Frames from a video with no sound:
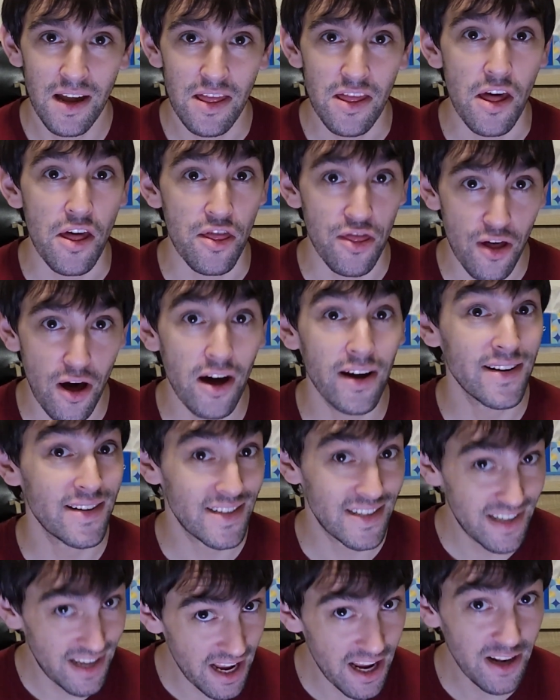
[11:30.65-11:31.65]
the thought
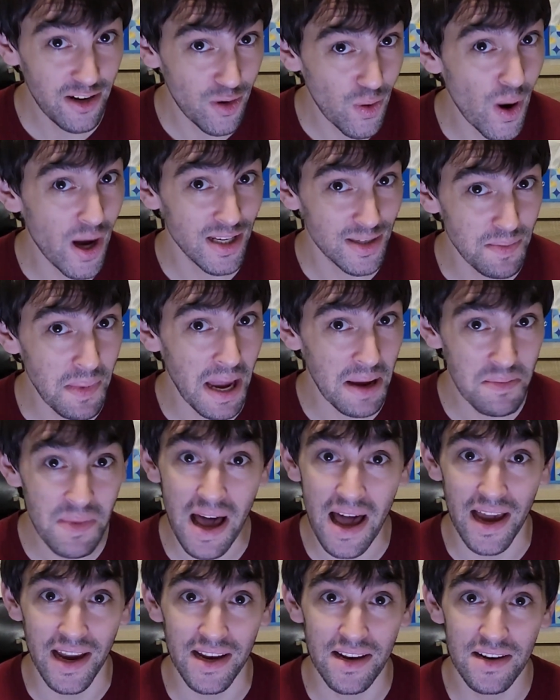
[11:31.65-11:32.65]
did cross my
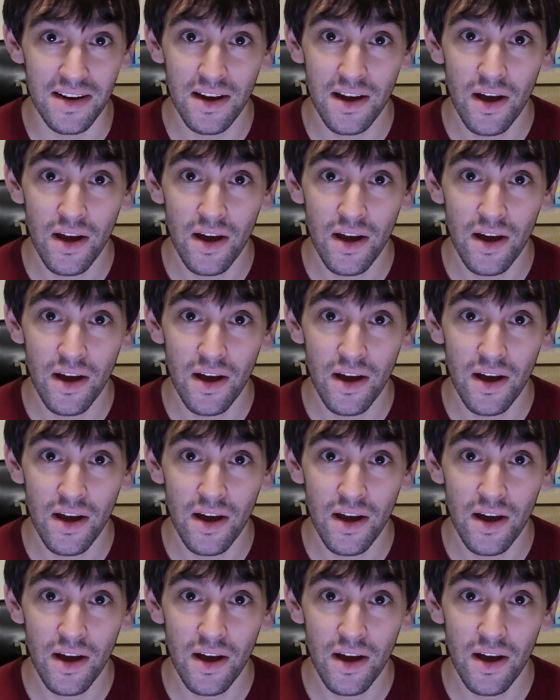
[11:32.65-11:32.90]
mind